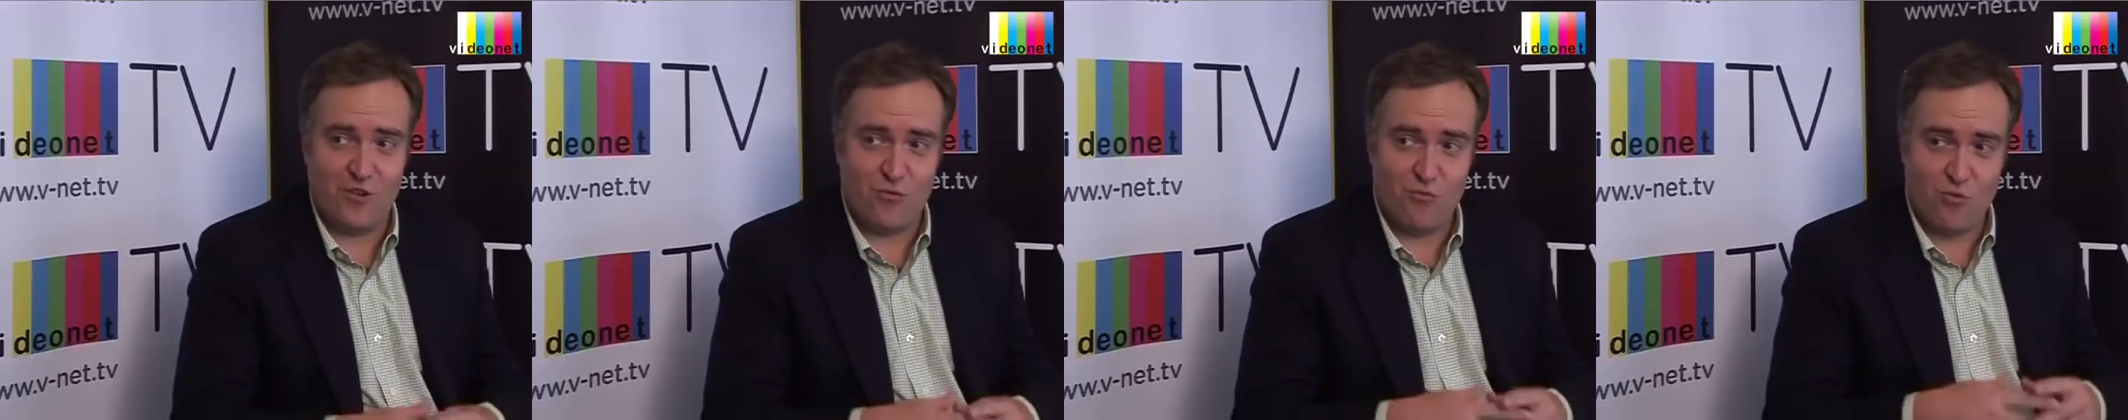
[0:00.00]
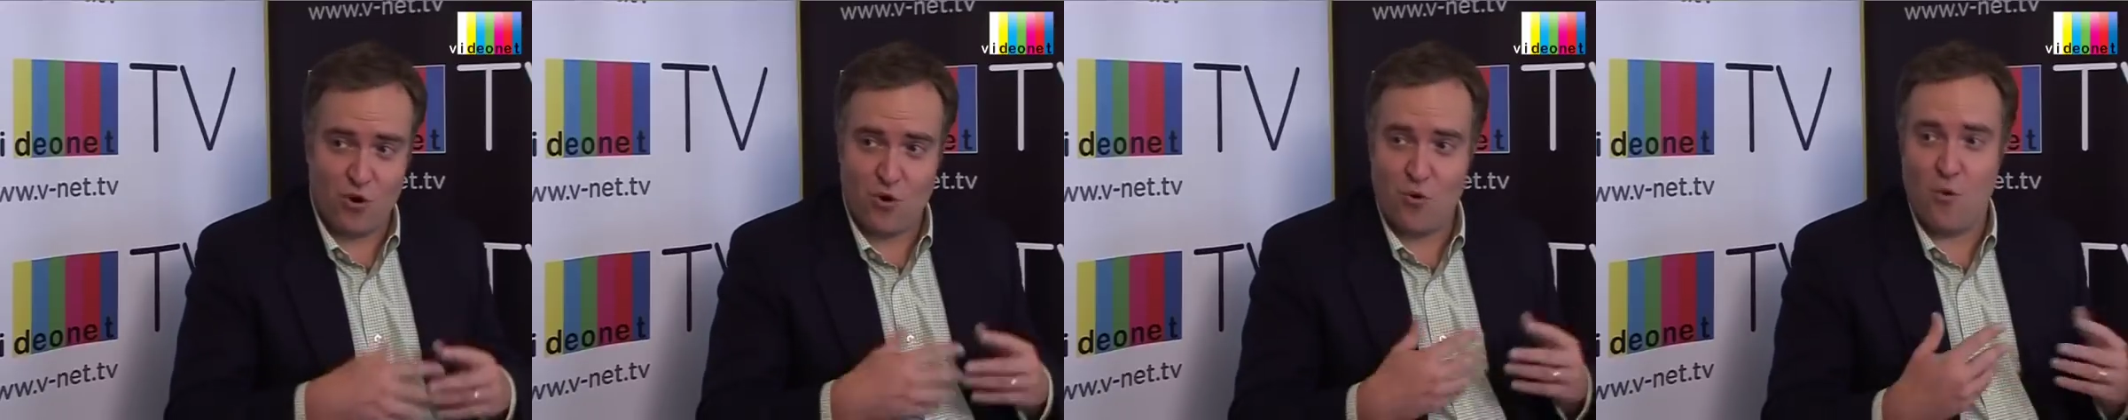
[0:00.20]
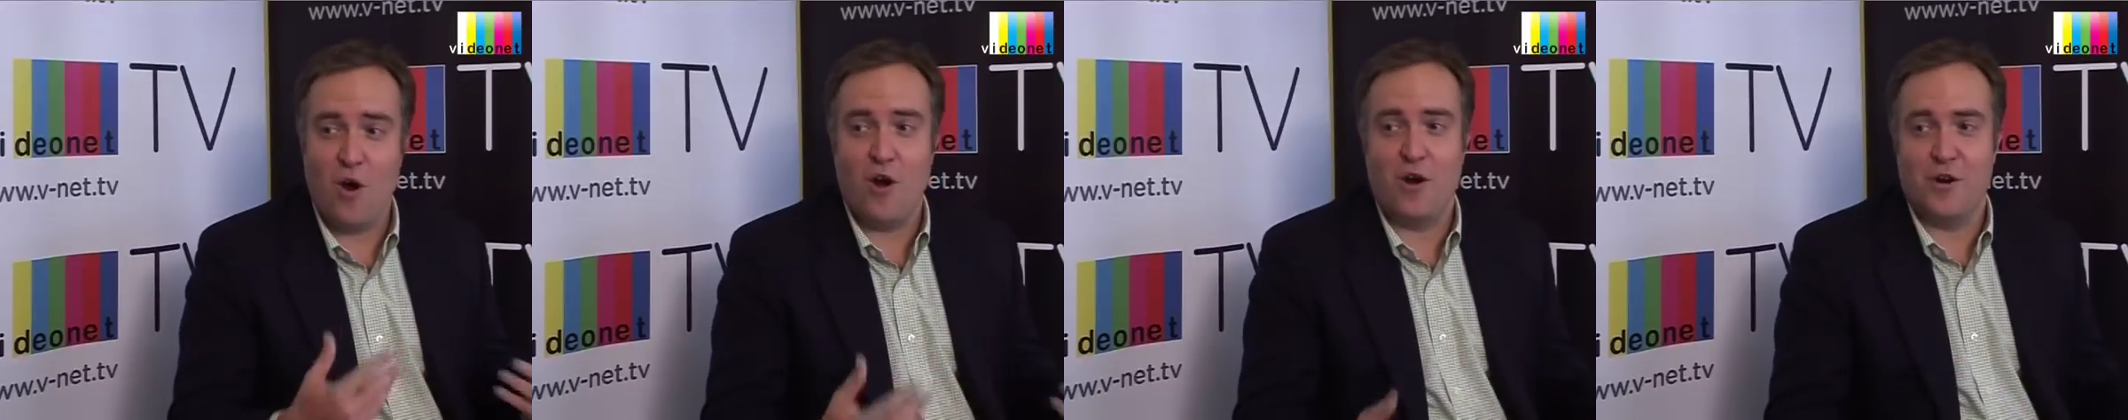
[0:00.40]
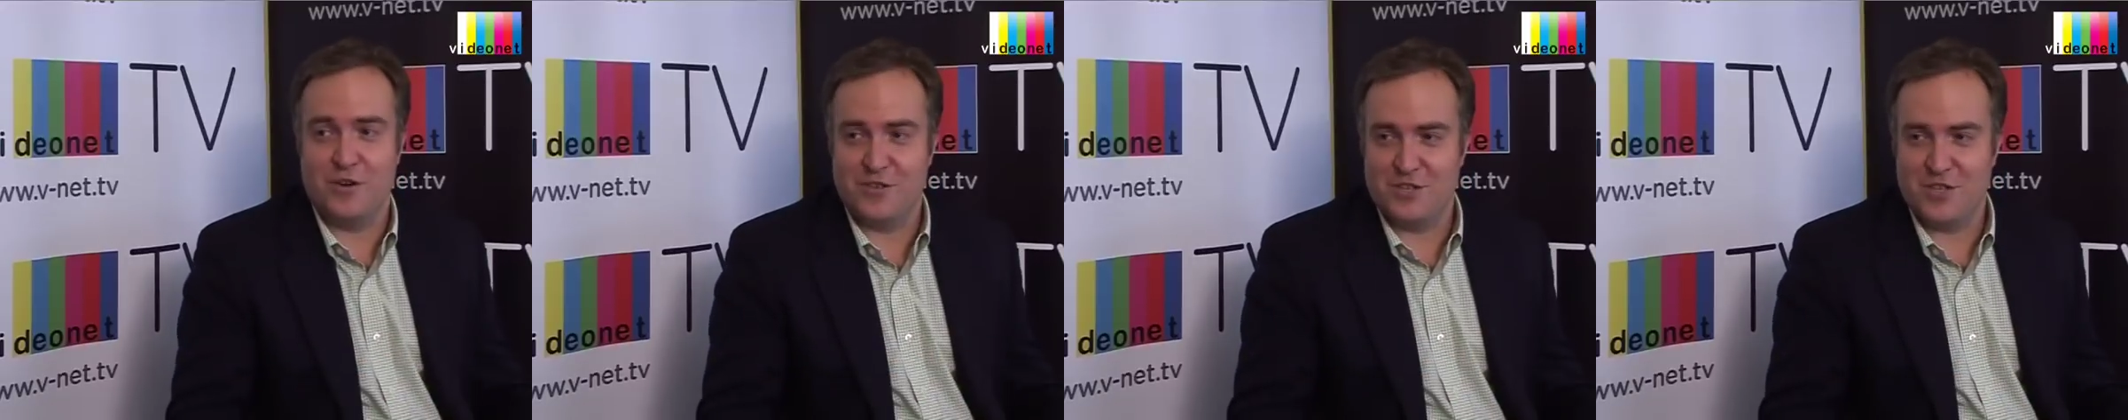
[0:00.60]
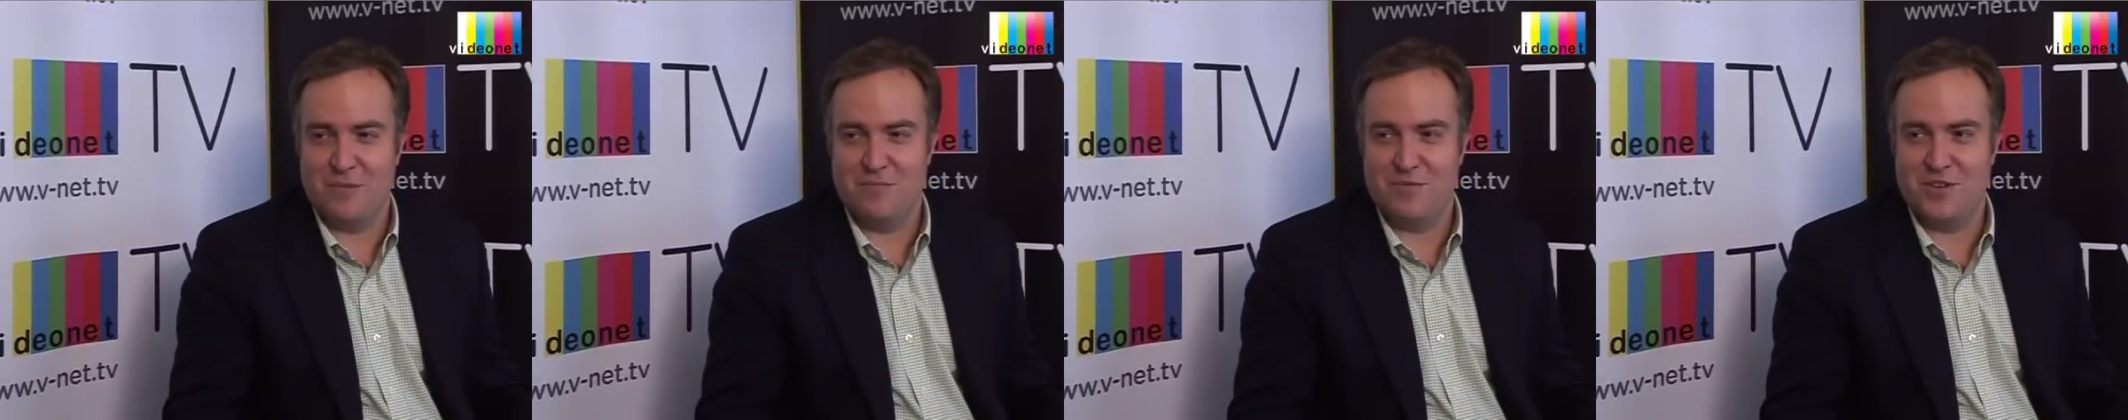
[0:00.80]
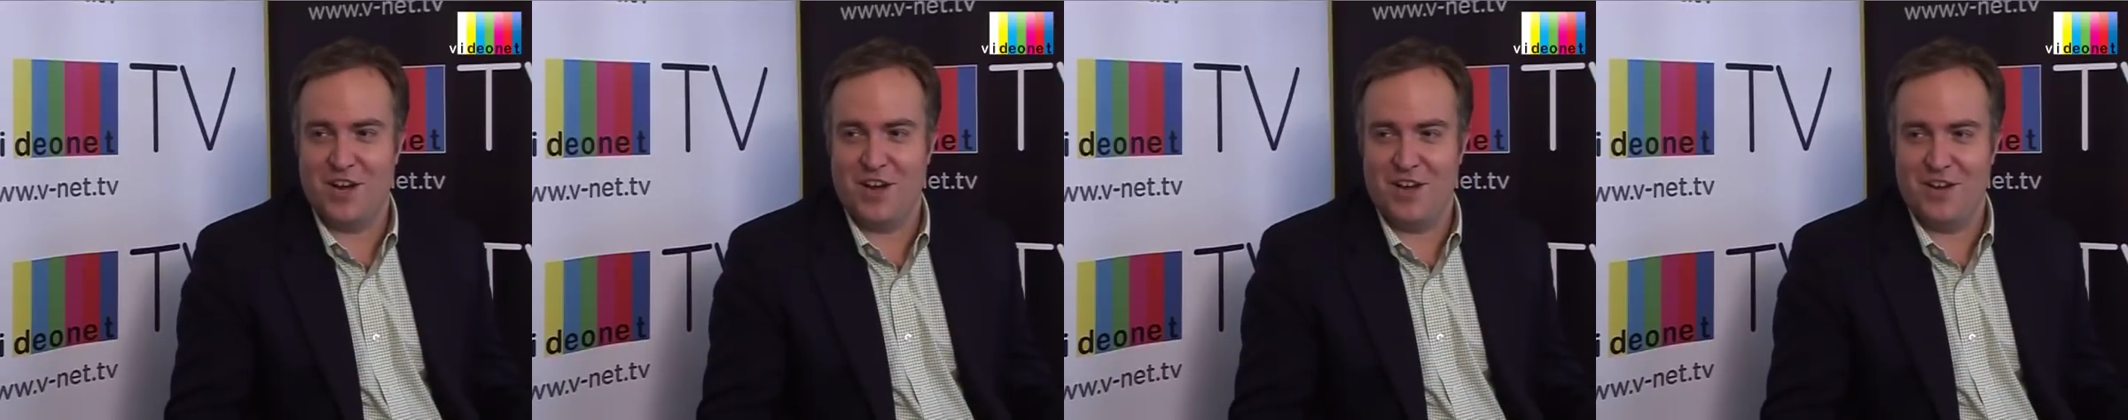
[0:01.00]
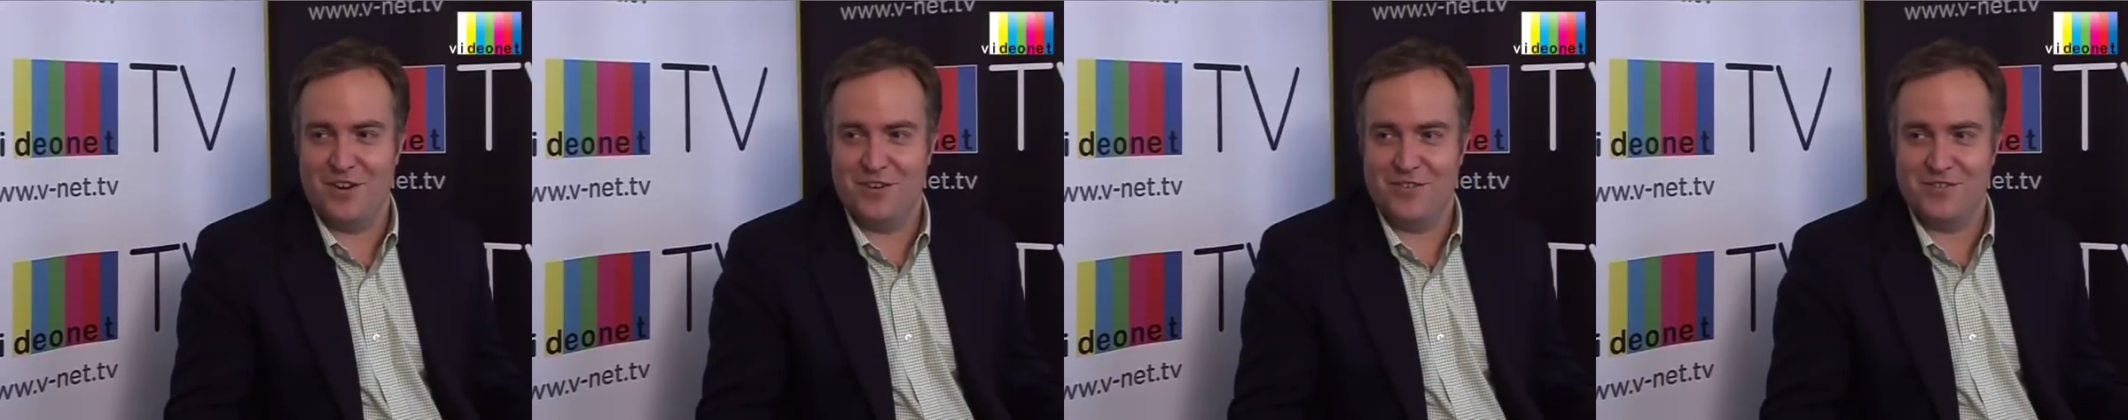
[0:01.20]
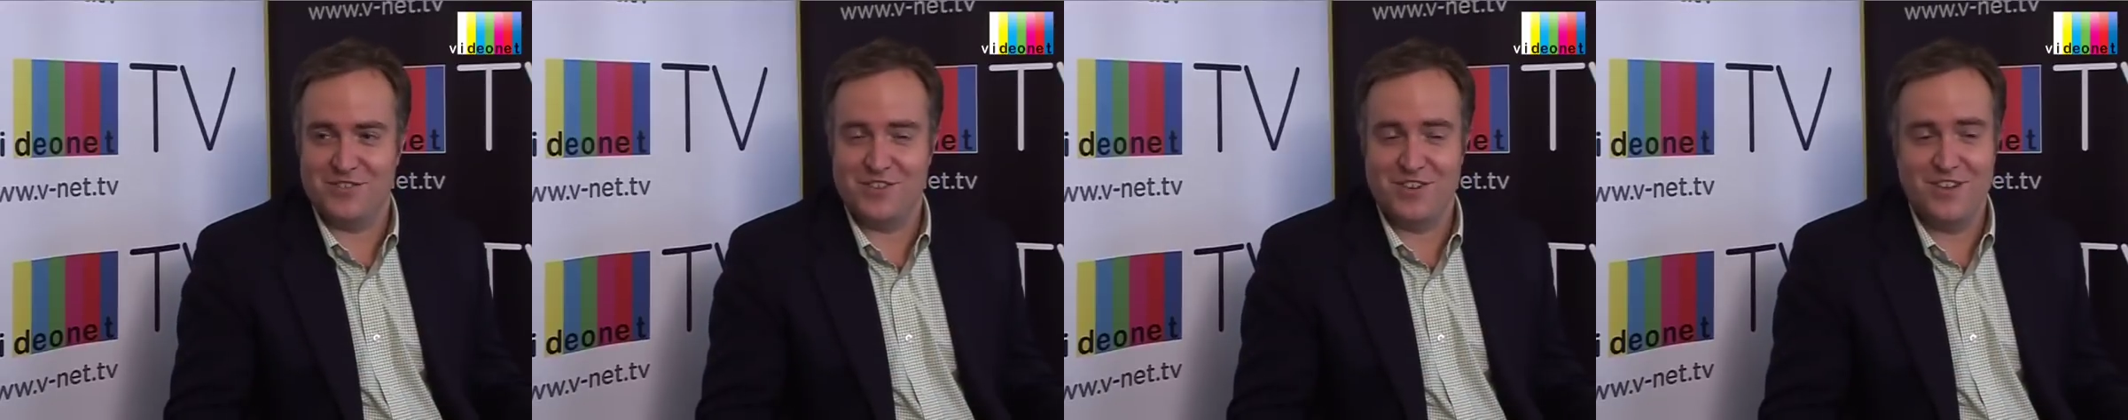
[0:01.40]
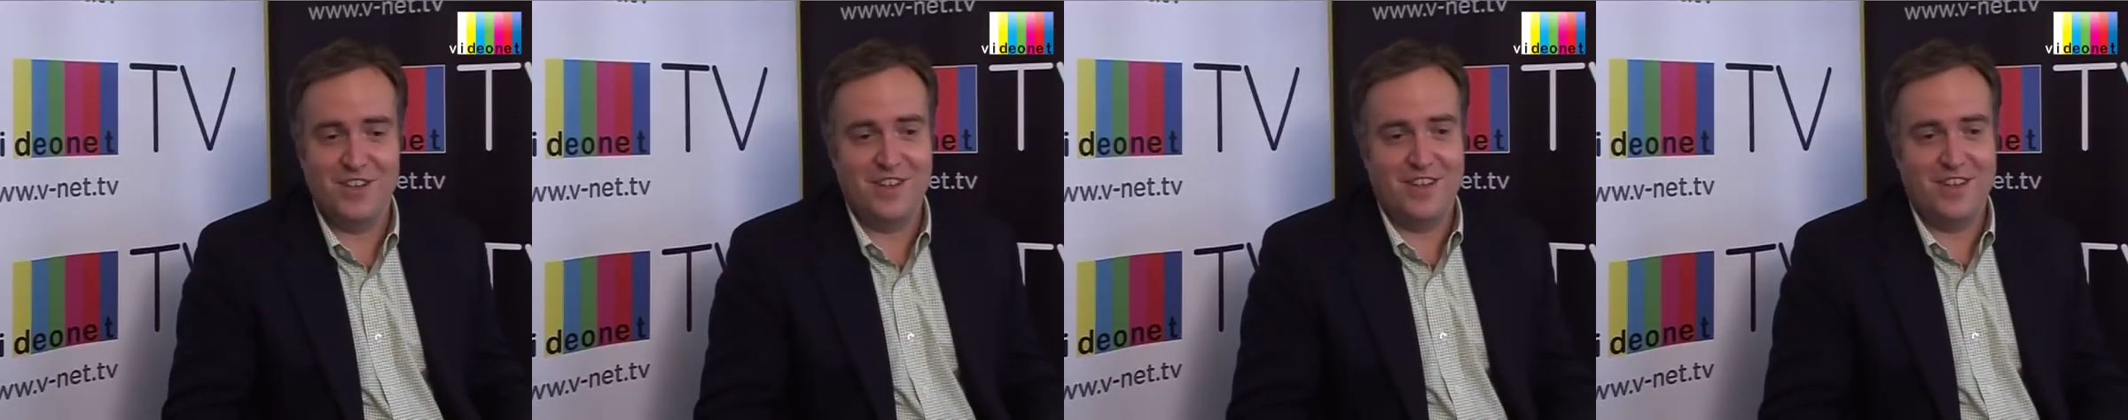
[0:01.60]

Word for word: require subtitles,